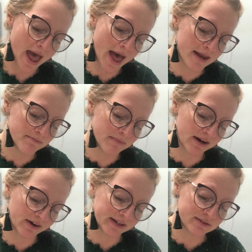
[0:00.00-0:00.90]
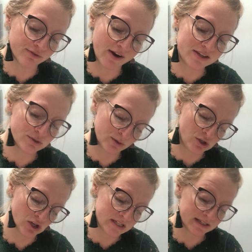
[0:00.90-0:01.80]
and Mary's friends were
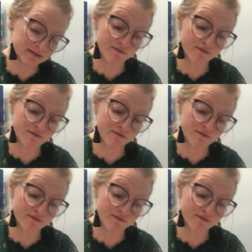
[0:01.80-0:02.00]
just as